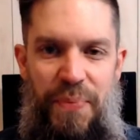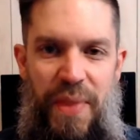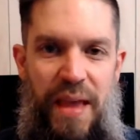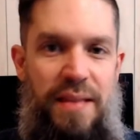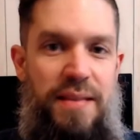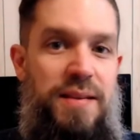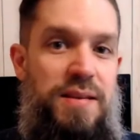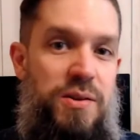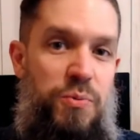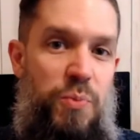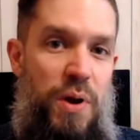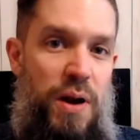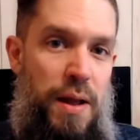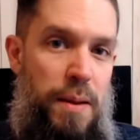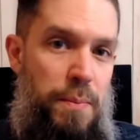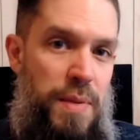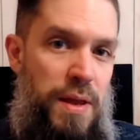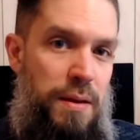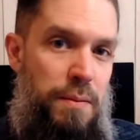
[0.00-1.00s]
And this is what
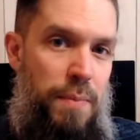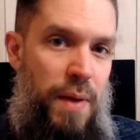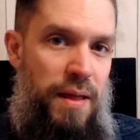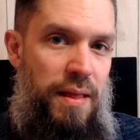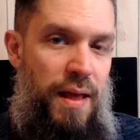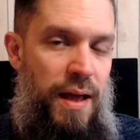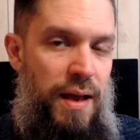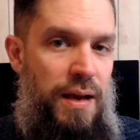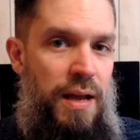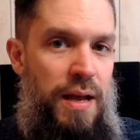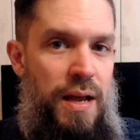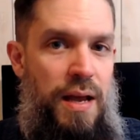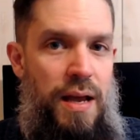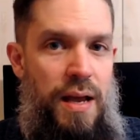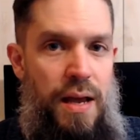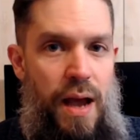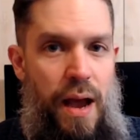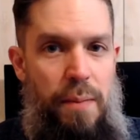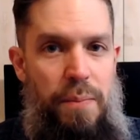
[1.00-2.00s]
I mean by that.
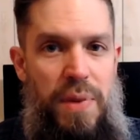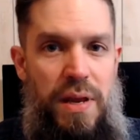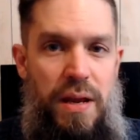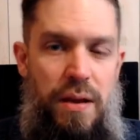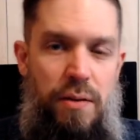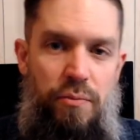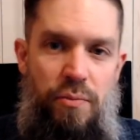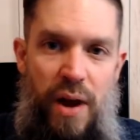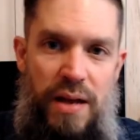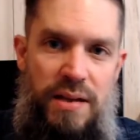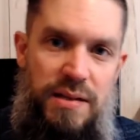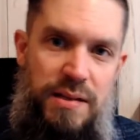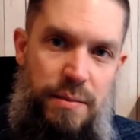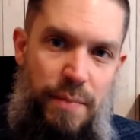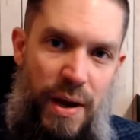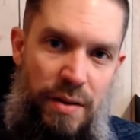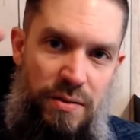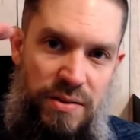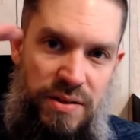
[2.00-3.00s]
I mean, he writes
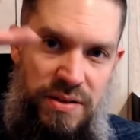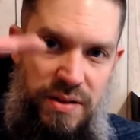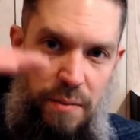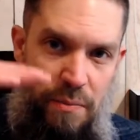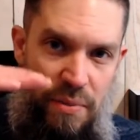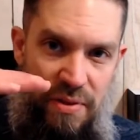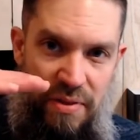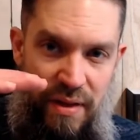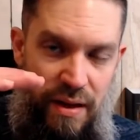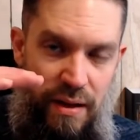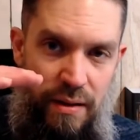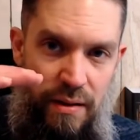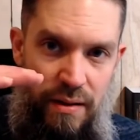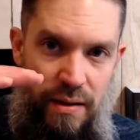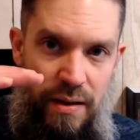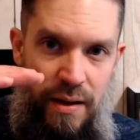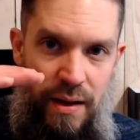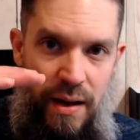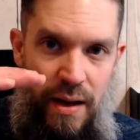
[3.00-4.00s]
about something,
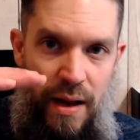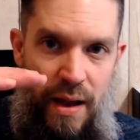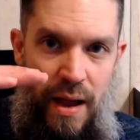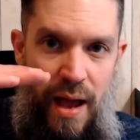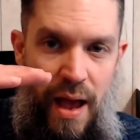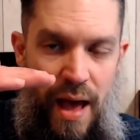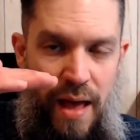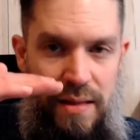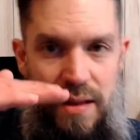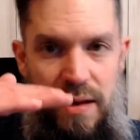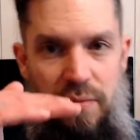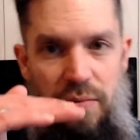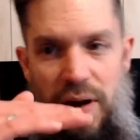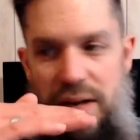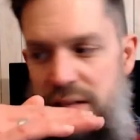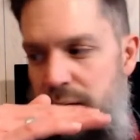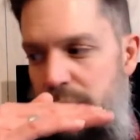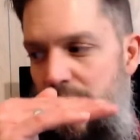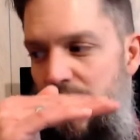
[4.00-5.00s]
and then he
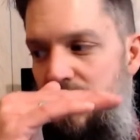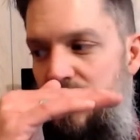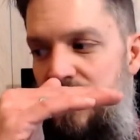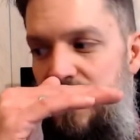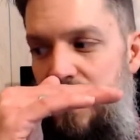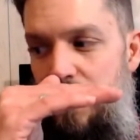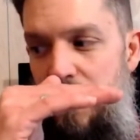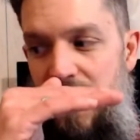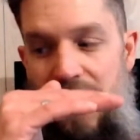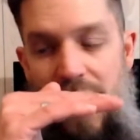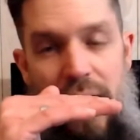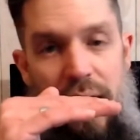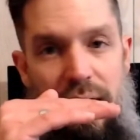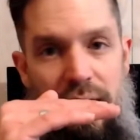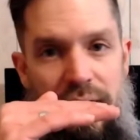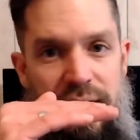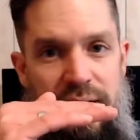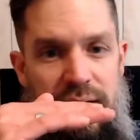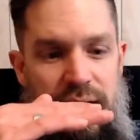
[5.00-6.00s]
writes about something
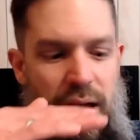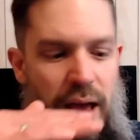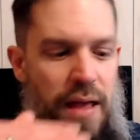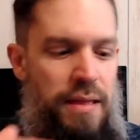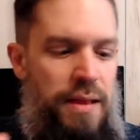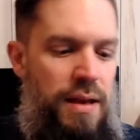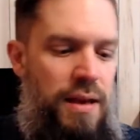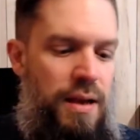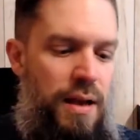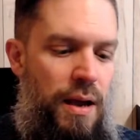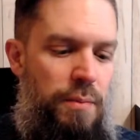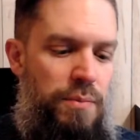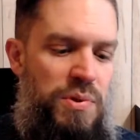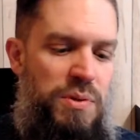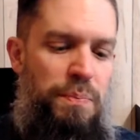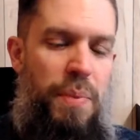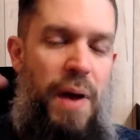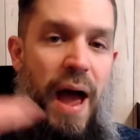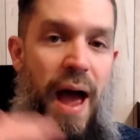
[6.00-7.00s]
else, and then he
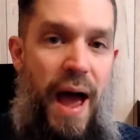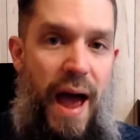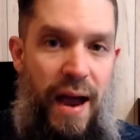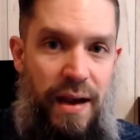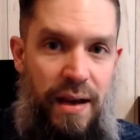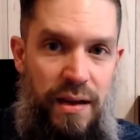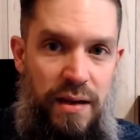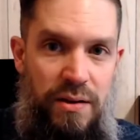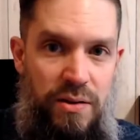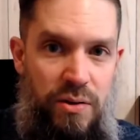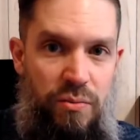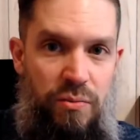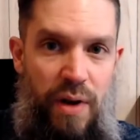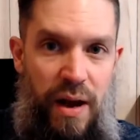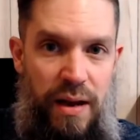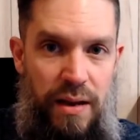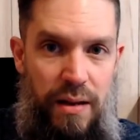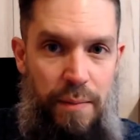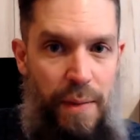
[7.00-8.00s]
comes back to
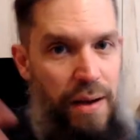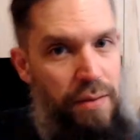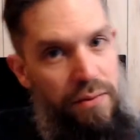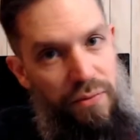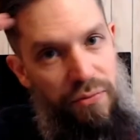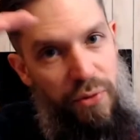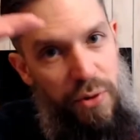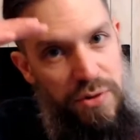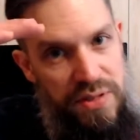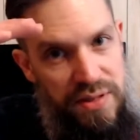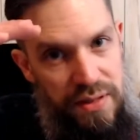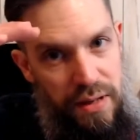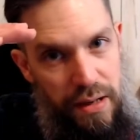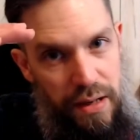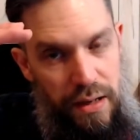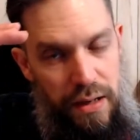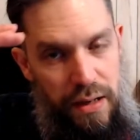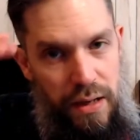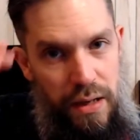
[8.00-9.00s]
writing about the first
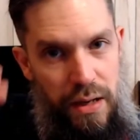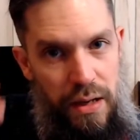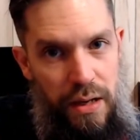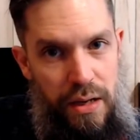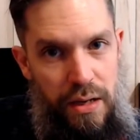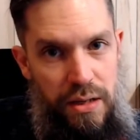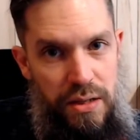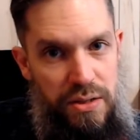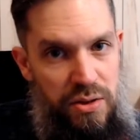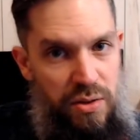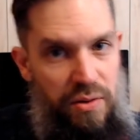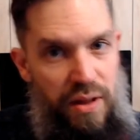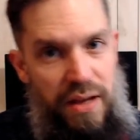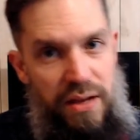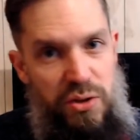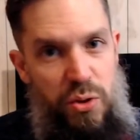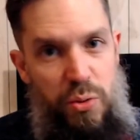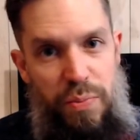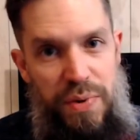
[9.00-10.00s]
thing. So
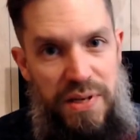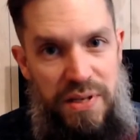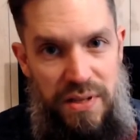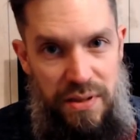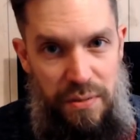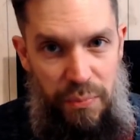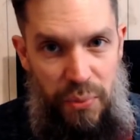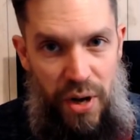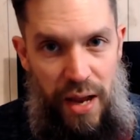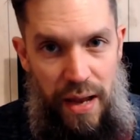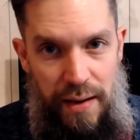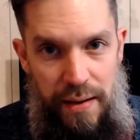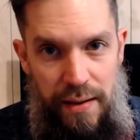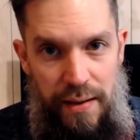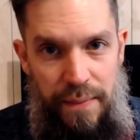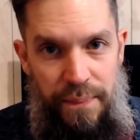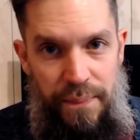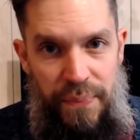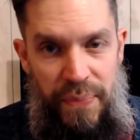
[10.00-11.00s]
like two pieces of bread
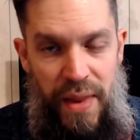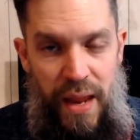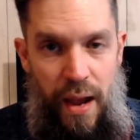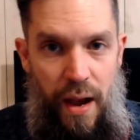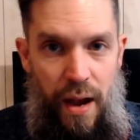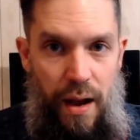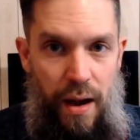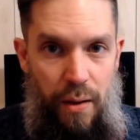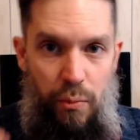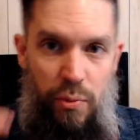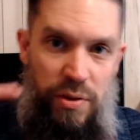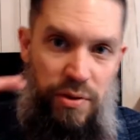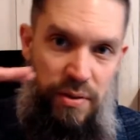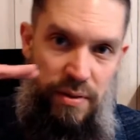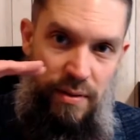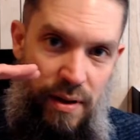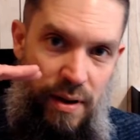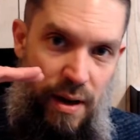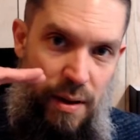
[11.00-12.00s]

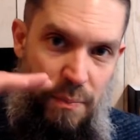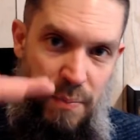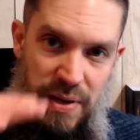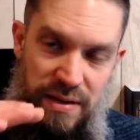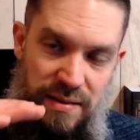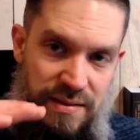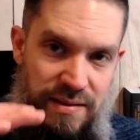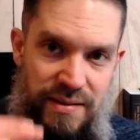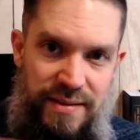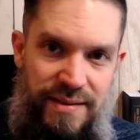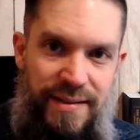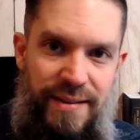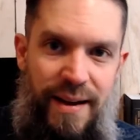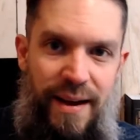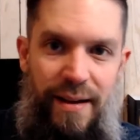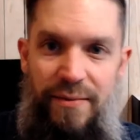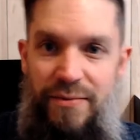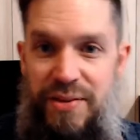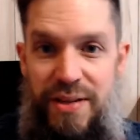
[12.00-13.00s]
with a piece
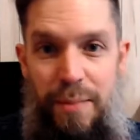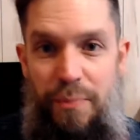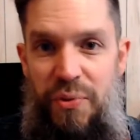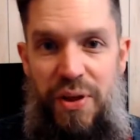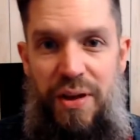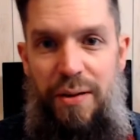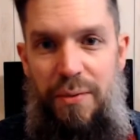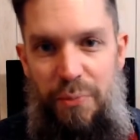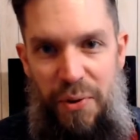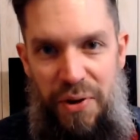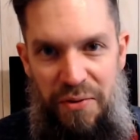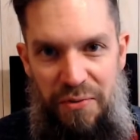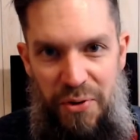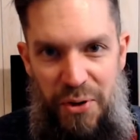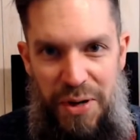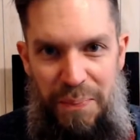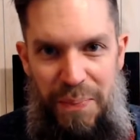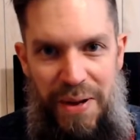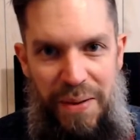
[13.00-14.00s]
of something,
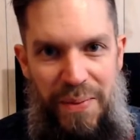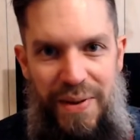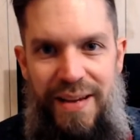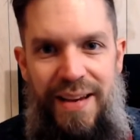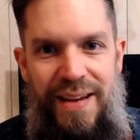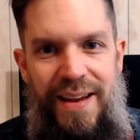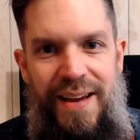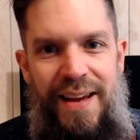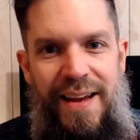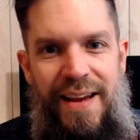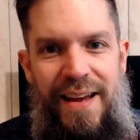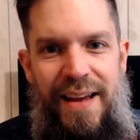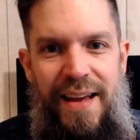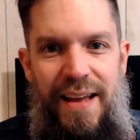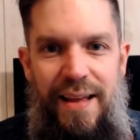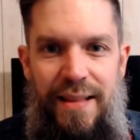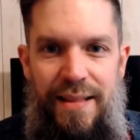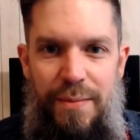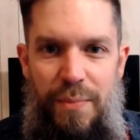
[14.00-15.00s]
whatever it may be,
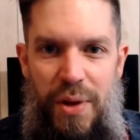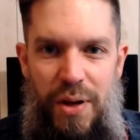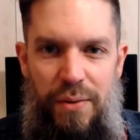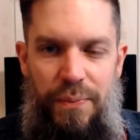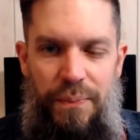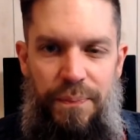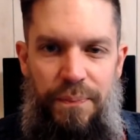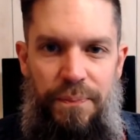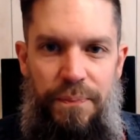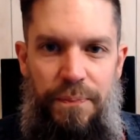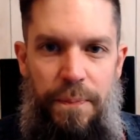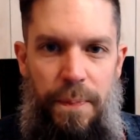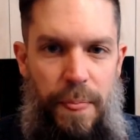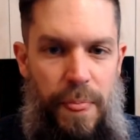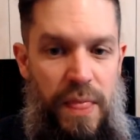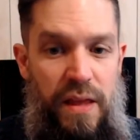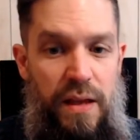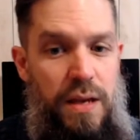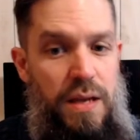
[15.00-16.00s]
in the middle.
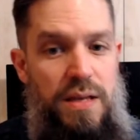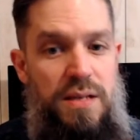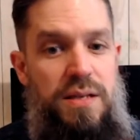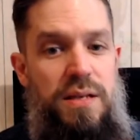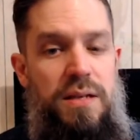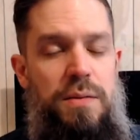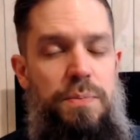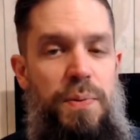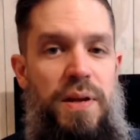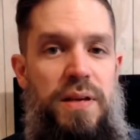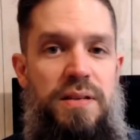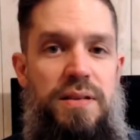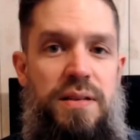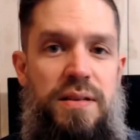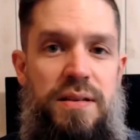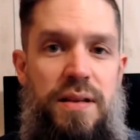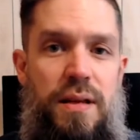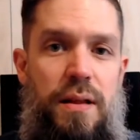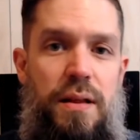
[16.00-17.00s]
The easiest place
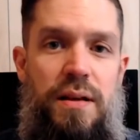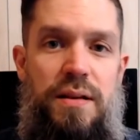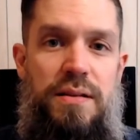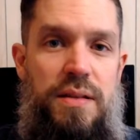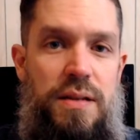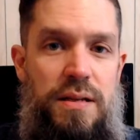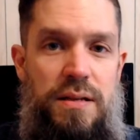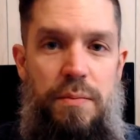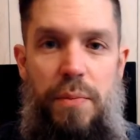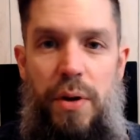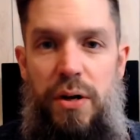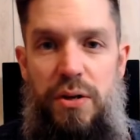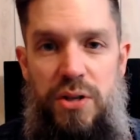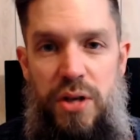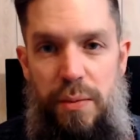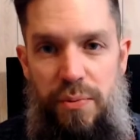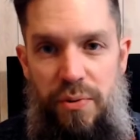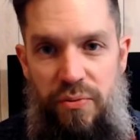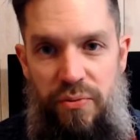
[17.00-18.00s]
to see this is in Mark
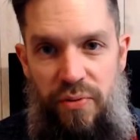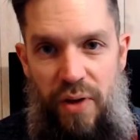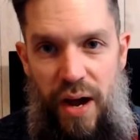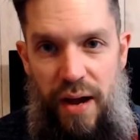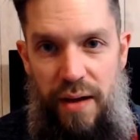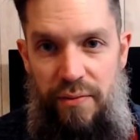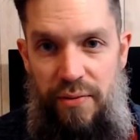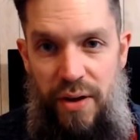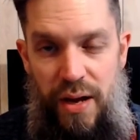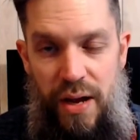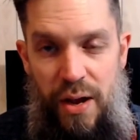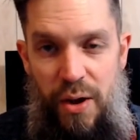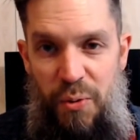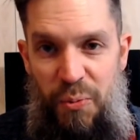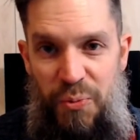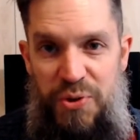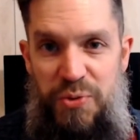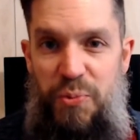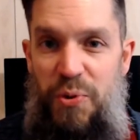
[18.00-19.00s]
chapter 5,
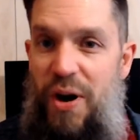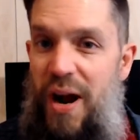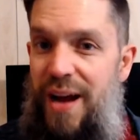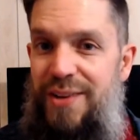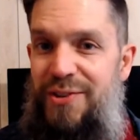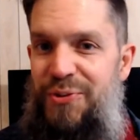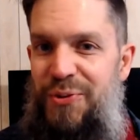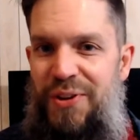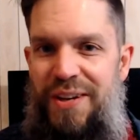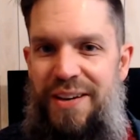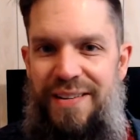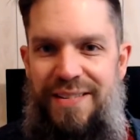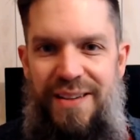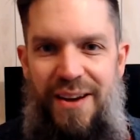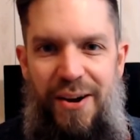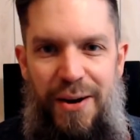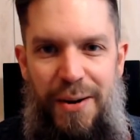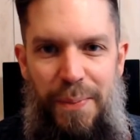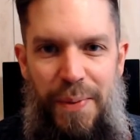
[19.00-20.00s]
which we're actually going to
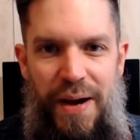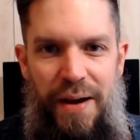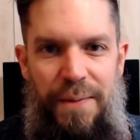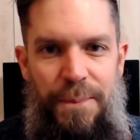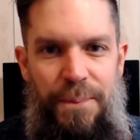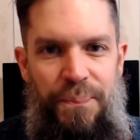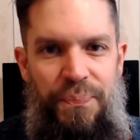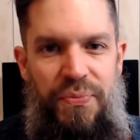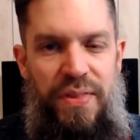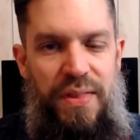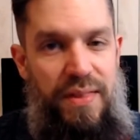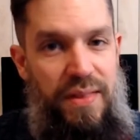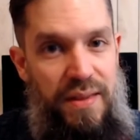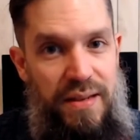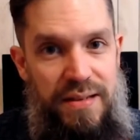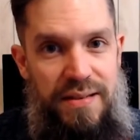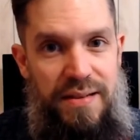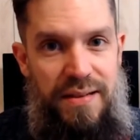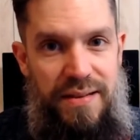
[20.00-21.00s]
talk about
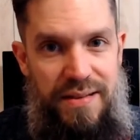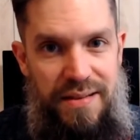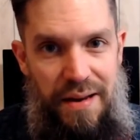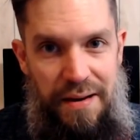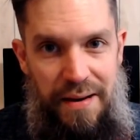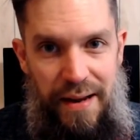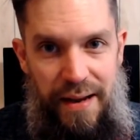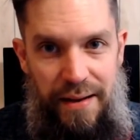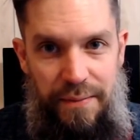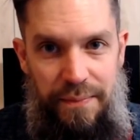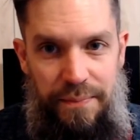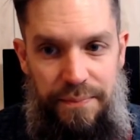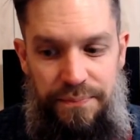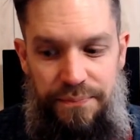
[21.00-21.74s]
this Sunday.